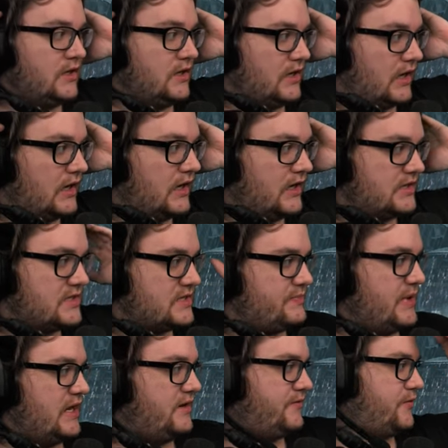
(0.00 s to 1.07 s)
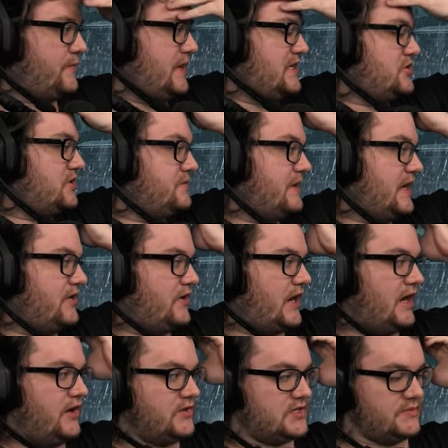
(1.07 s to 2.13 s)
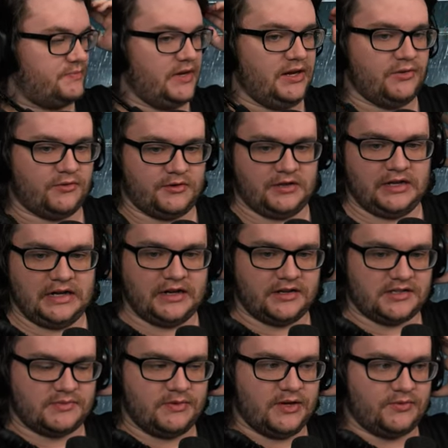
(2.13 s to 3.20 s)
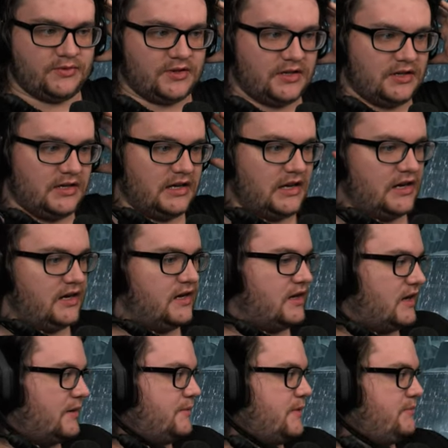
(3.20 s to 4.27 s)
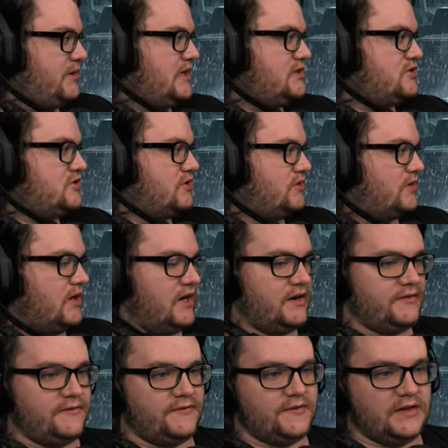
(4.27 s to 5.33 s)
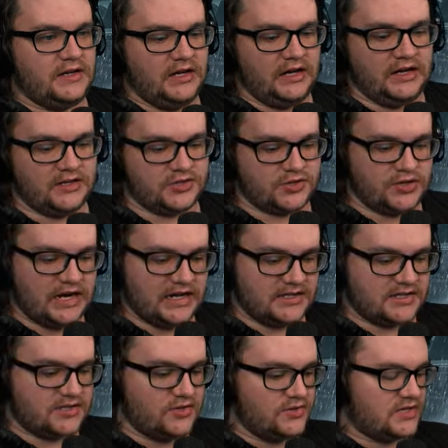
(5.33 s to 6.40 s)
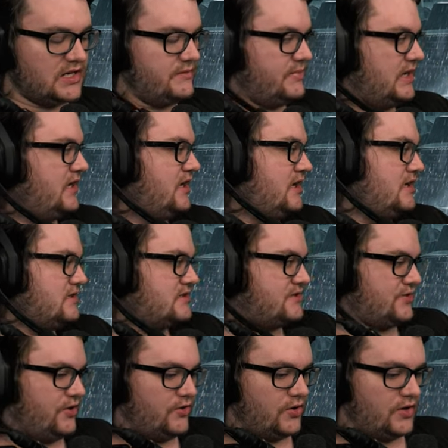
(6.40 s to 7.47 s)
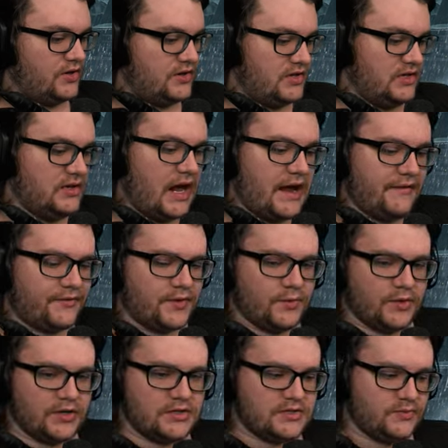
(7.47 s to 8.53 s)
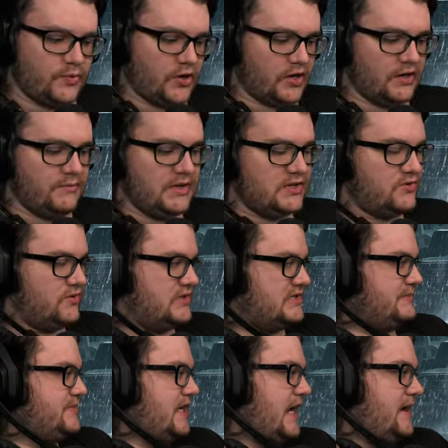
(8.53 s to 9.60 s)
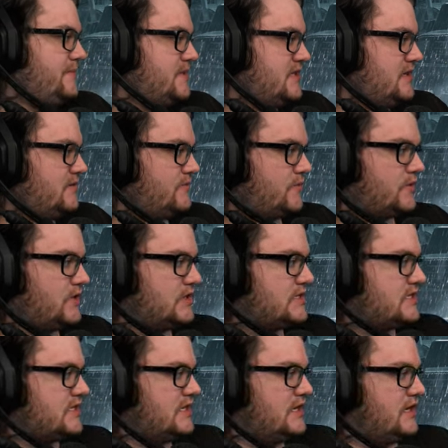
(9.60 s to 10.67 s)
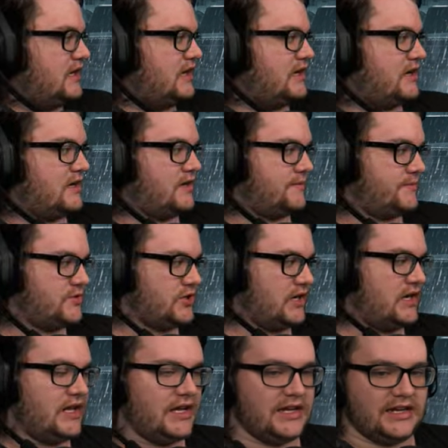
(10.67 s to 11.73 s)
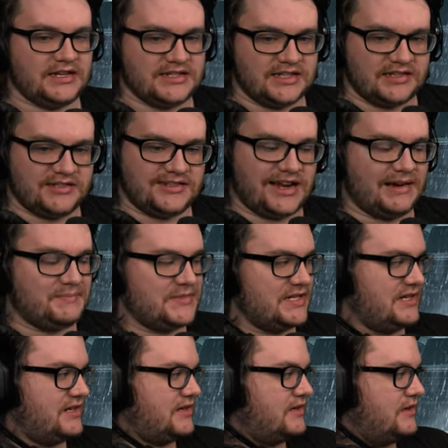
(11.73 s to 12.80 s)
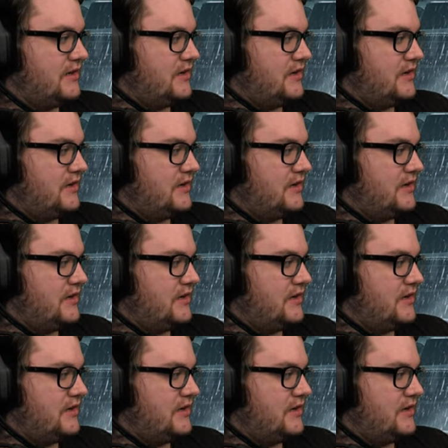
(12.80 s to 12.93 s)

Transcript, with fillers: uh, dissipate information about how speed run, how to speed run. Uh, I'm gonna be showing off uh, strats, so it's gonna be slower. Then afterwards, we're gonna be doing some top ten runs, um, trying to get into the top ten.